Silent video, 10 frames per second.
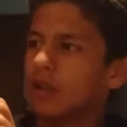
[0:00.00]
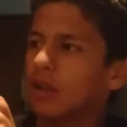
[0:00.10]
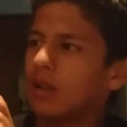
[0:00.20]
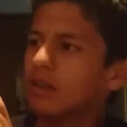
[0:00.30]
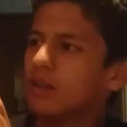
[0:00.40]

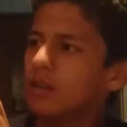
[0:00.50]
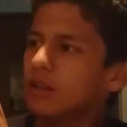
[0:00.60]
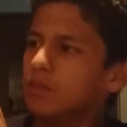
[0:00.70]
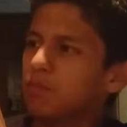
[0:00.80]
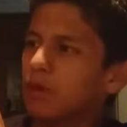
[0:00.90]
At
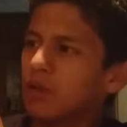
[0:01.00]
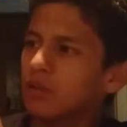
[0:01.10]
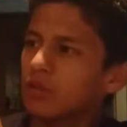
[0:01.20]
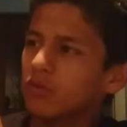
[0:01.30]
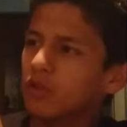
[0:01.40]
this
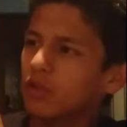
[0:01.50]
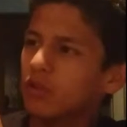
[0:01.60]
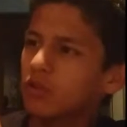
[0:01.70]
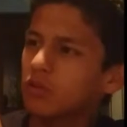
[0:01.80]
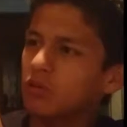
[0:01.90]
part of the
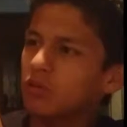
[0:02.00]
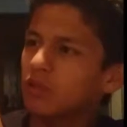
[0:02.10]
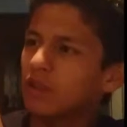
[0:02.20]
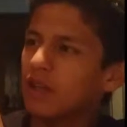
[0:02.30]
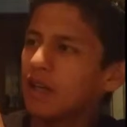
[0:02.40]
locus,
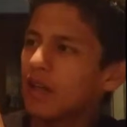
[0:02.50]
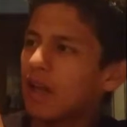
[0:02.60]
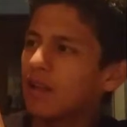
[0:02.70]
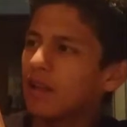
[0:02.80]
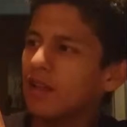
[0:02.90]
the
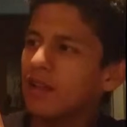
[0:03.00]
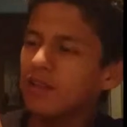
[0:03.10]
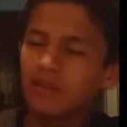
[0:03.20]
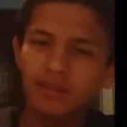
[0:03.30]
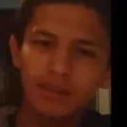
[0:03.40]

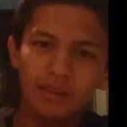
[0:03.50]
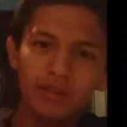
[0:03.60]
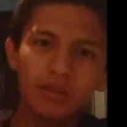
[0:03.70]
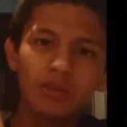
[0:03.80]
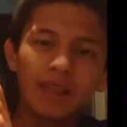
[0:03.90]
allele
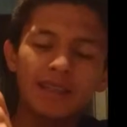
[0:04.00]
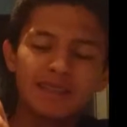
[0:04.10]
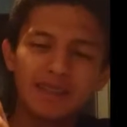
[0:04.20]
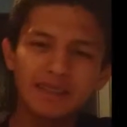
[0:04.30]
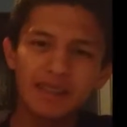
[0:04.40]

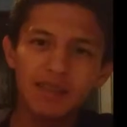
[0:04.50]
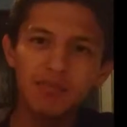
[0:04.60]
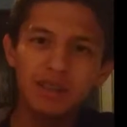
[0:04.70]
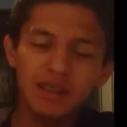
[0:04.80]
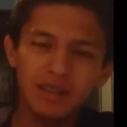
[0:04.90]
contains the
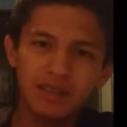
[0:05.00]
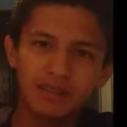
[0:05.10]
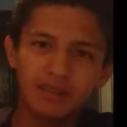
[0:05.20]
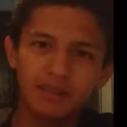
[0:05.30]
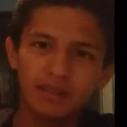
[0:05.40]
same
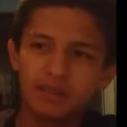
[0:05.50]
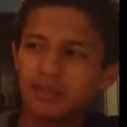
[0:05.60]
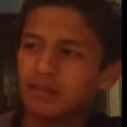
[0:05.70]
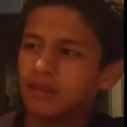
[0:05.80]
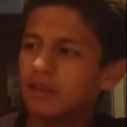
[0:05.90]
gene.
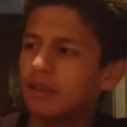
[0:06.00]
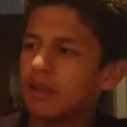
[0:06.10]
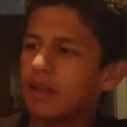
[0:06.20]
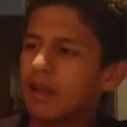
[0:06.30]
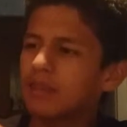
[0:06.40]

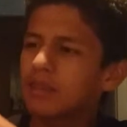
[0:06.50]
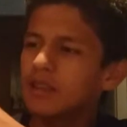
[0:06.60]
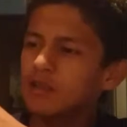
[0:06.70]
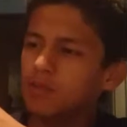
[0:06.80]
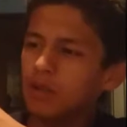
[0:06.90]
At
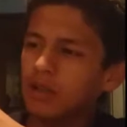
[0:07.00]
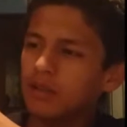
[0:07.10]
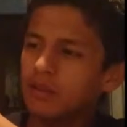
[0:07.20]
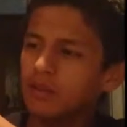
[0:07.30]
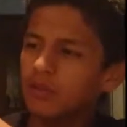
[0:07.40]
this
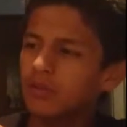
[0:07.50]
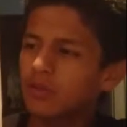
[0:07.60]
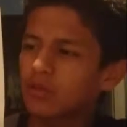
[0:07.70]
part of the